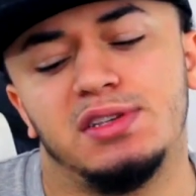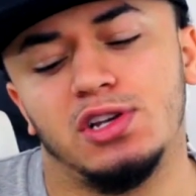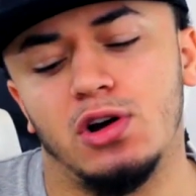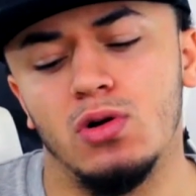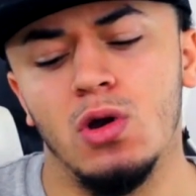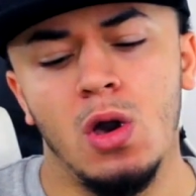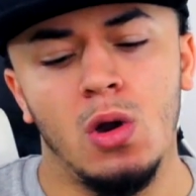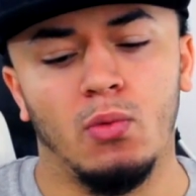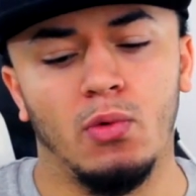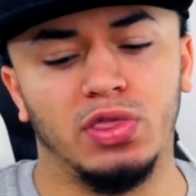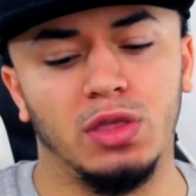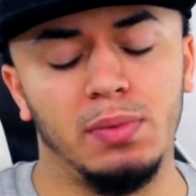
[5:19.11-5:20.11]
So
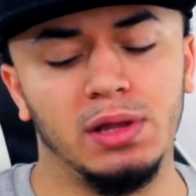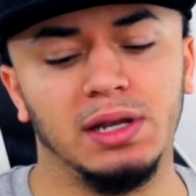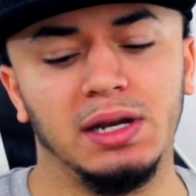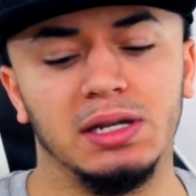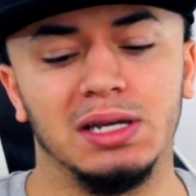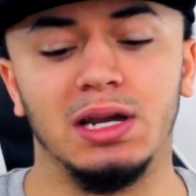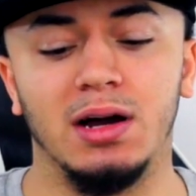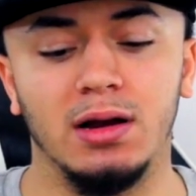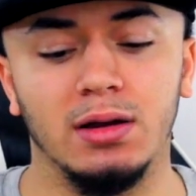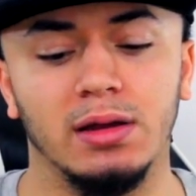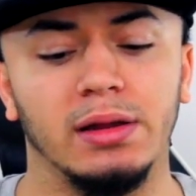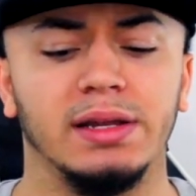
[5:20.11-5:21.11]
with the ability to
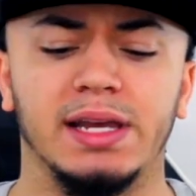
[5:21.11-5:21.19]
dunk,